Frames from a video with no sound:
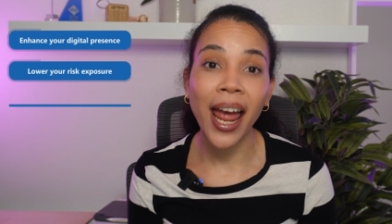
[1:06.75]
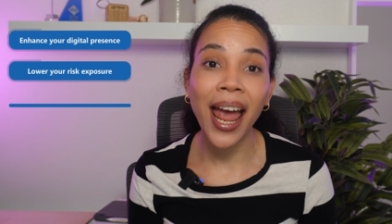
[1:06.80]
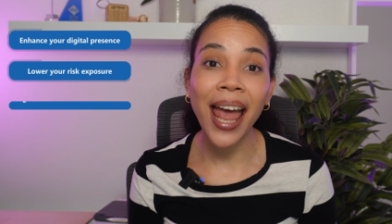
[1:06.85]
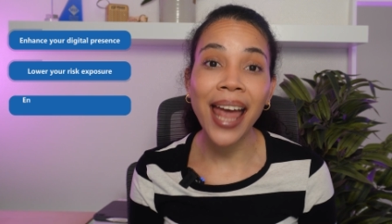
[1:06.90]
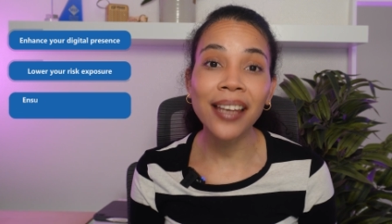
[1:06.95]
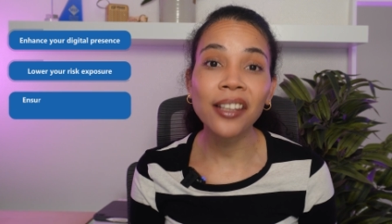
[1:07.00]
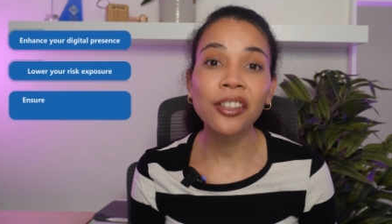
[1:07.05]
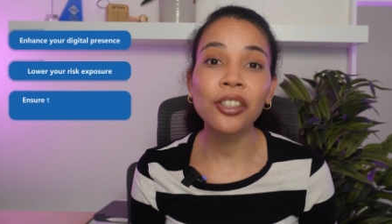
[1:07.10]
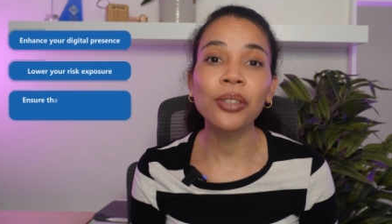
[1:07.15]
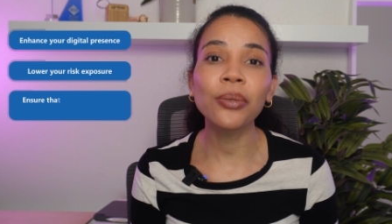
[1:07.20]

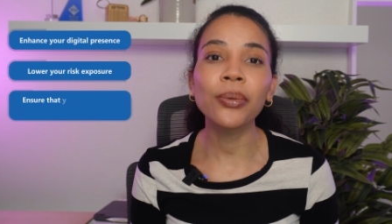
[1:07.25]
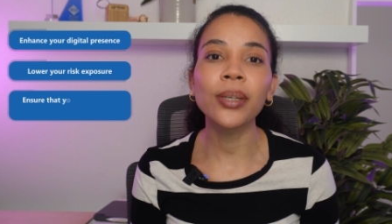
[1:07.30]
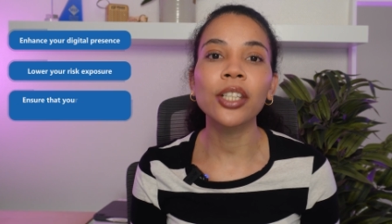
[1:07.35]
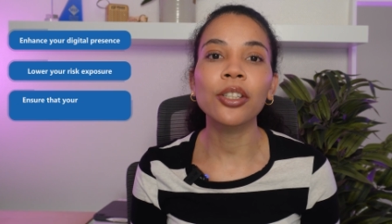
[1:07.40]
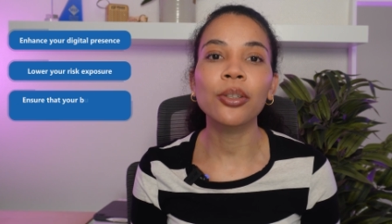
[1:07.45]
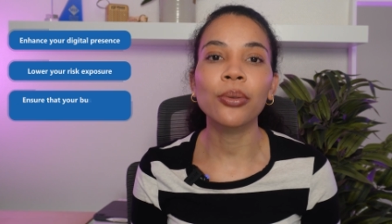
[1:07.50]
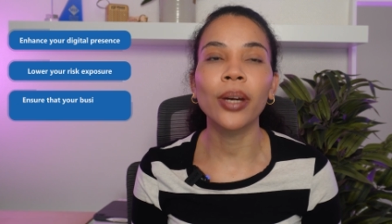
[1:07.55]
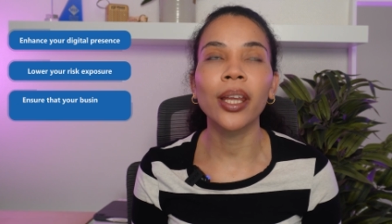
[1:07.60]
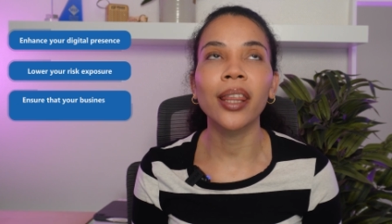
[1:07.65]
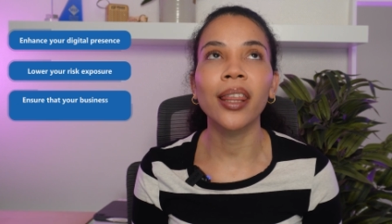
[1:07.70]
and to
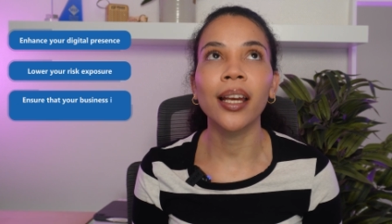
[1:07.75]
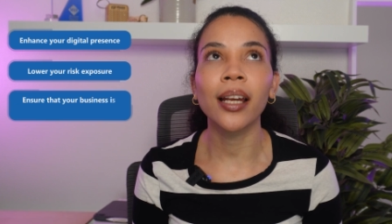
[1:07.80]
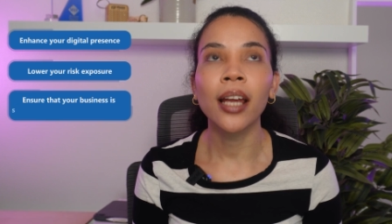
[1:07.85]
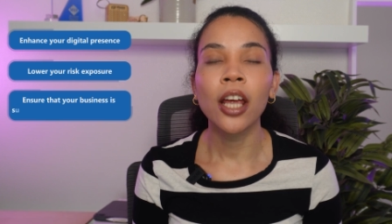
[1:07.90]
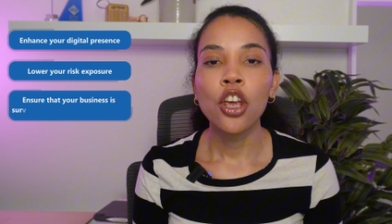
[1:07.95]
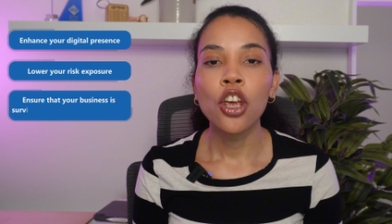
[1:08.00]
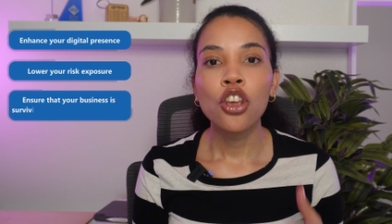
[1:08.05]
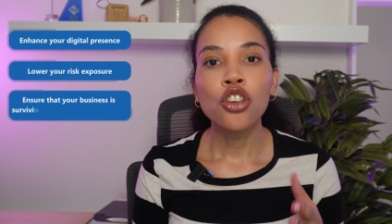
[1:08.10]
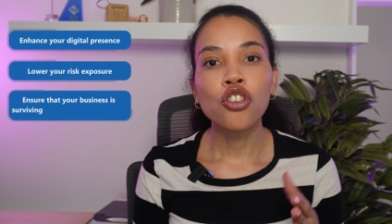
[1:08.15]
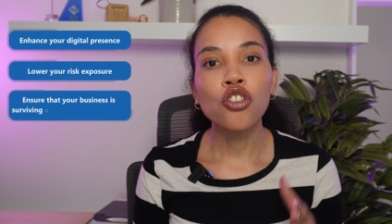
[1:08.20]
ensure that
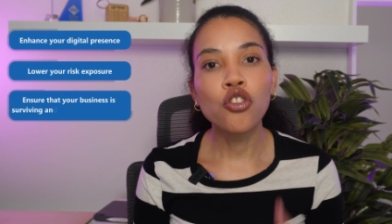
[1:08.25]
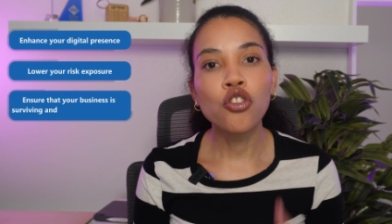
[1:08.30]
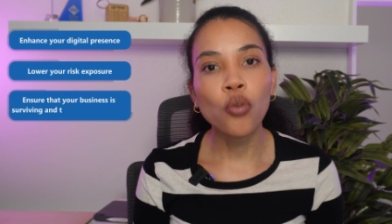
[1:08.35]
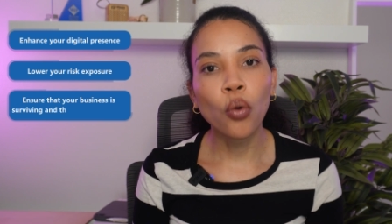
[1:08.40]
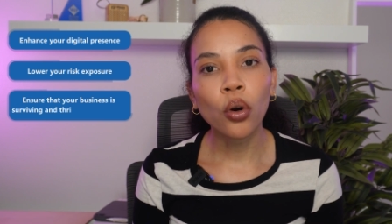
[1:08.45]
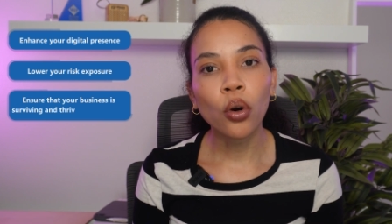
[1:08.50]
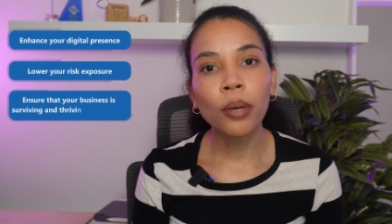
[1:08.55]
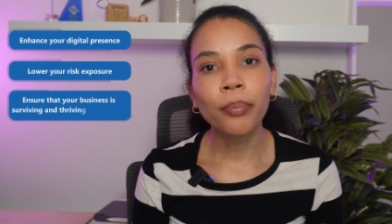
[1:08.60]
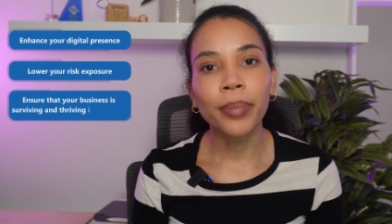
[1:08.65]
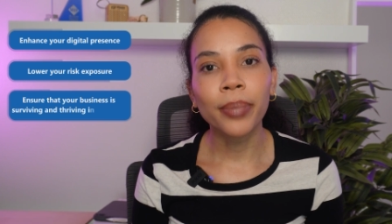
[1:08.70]

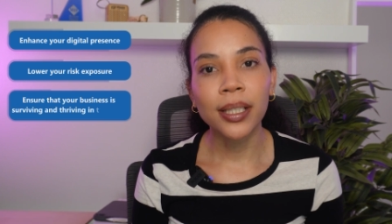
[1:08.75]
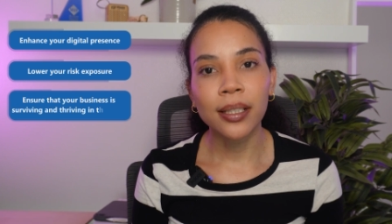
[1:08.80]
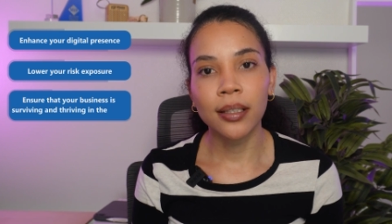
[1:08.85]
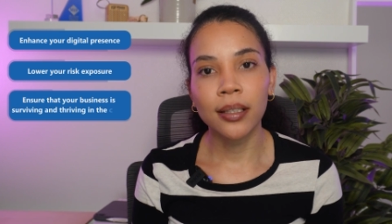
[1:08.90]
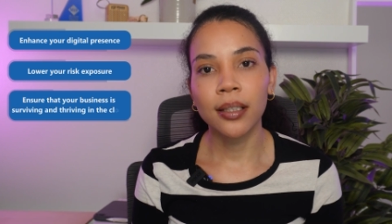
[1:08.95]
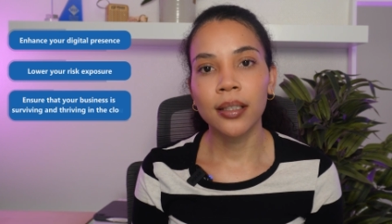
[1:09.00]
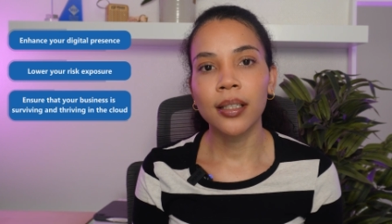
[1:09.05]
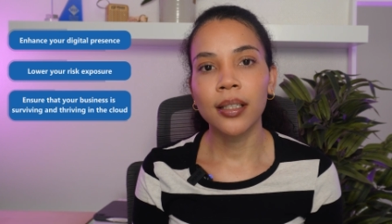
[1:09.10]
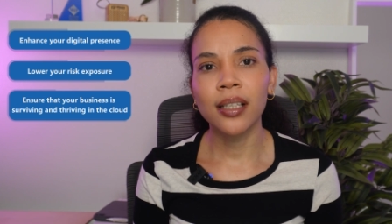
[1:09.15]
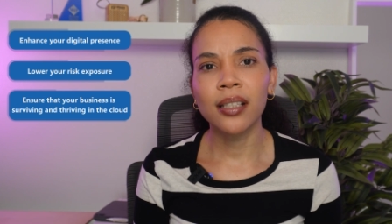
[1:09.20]
your
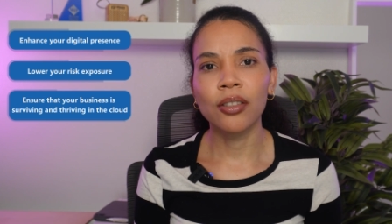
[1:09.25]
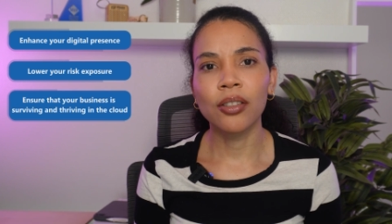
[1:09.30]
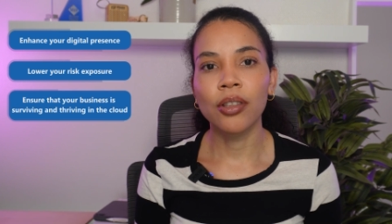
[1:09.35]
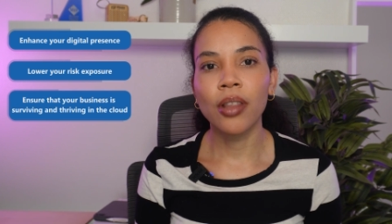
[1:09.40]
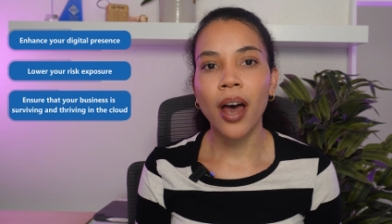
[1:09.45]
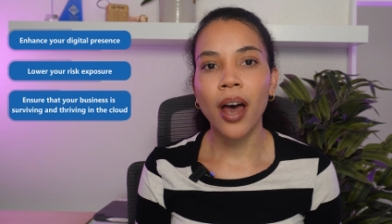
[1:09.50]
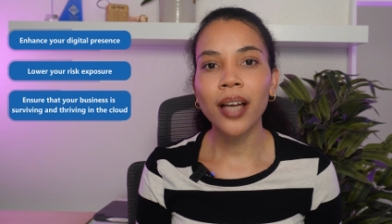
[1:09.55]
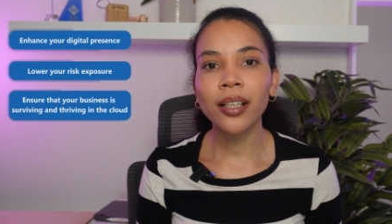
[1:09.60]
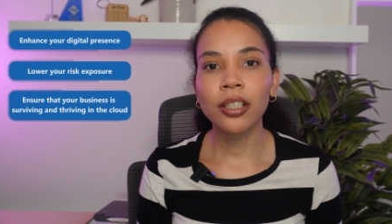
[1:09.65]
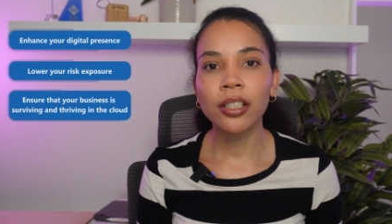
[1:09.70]
business is
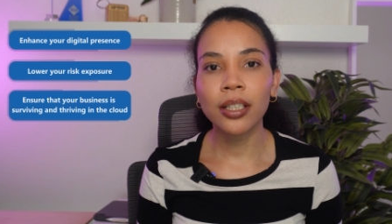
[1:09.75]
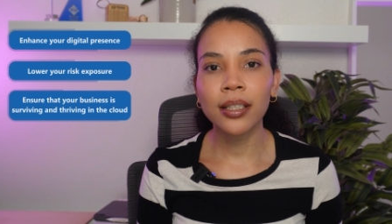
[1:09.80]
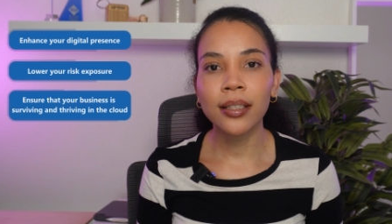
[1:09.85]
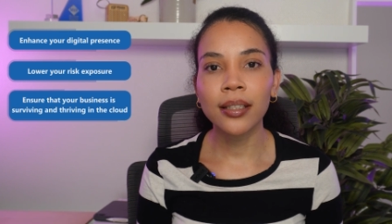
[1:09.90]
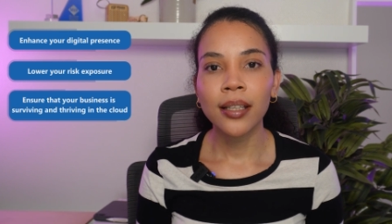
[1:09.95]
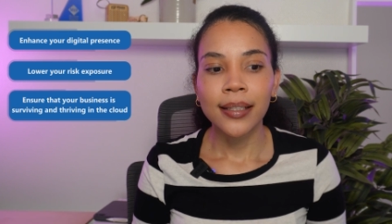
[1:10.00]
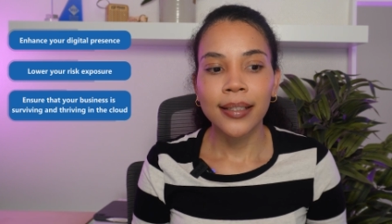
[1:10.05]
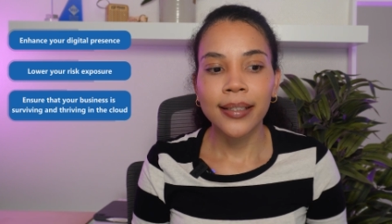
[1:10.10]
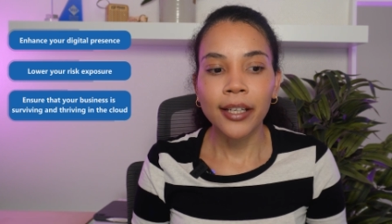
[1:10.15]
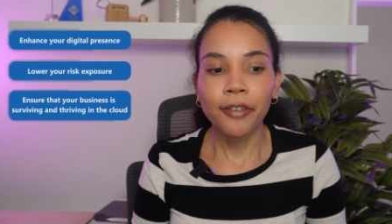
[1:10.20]
not
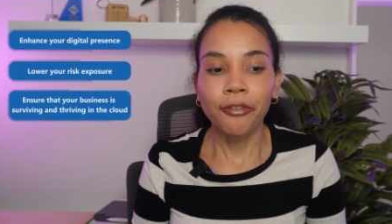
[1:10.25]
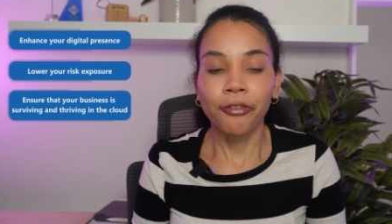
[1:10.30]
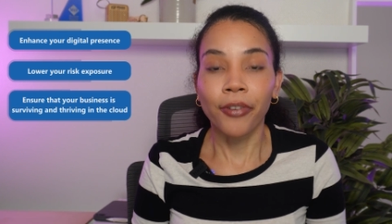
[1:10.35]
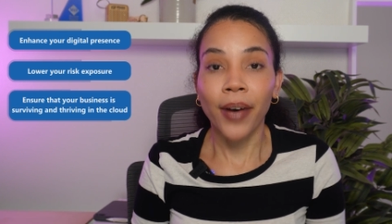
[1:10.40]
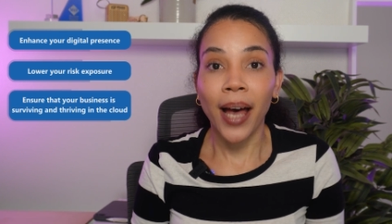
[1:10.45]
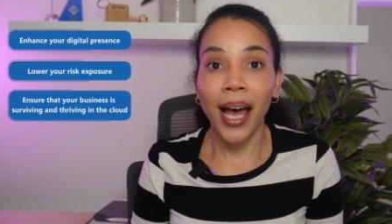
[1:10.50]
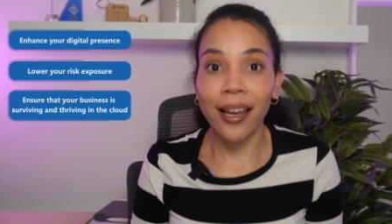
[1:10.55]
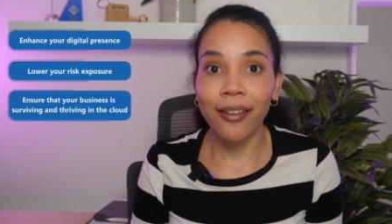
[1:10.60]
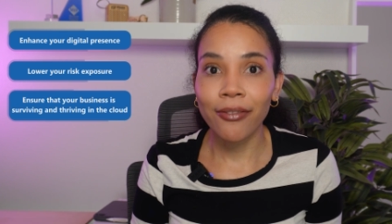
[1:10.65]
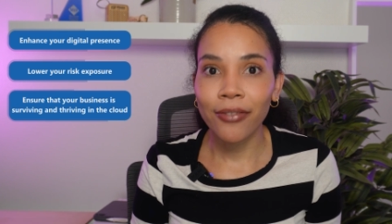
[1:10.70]
just
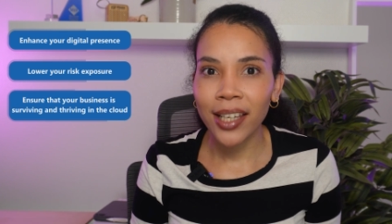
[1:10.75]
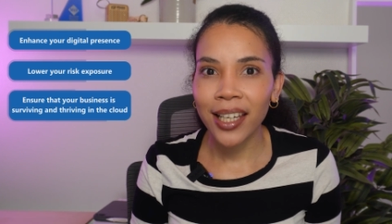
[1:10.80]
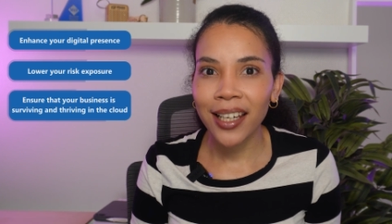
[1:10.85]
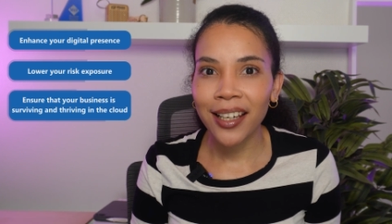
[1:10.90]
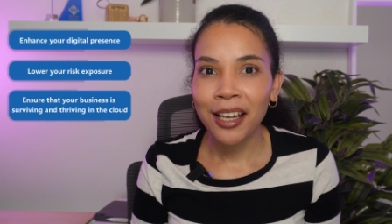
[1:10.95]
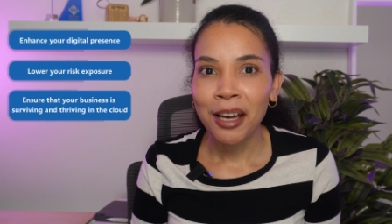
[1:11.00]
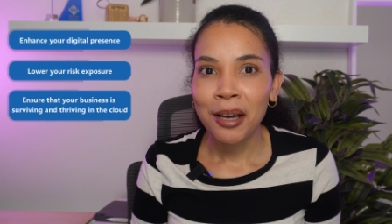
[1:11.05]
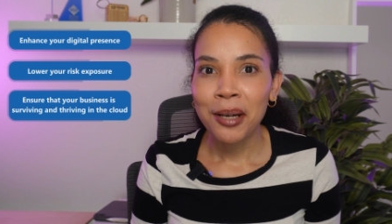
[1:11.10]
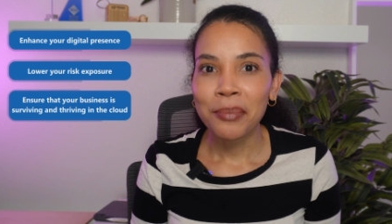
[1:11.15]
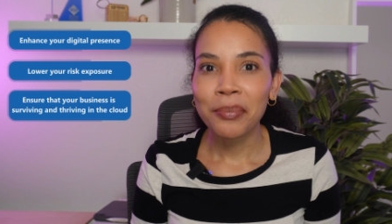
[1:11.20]

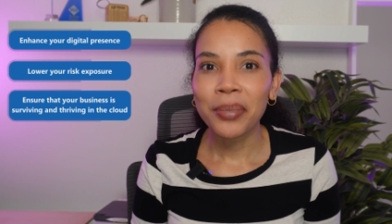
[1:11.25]
surviving,